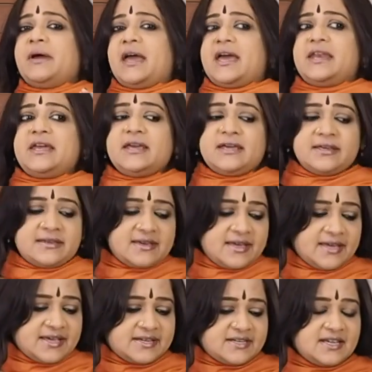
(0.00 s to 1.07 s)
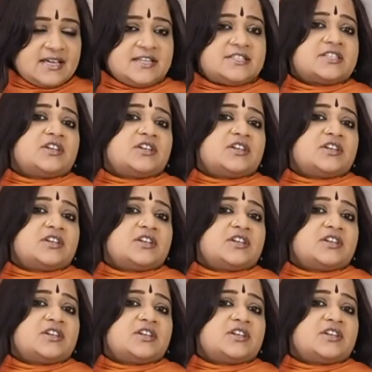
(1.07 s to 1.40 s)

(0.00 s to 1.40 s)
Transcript: Any kid is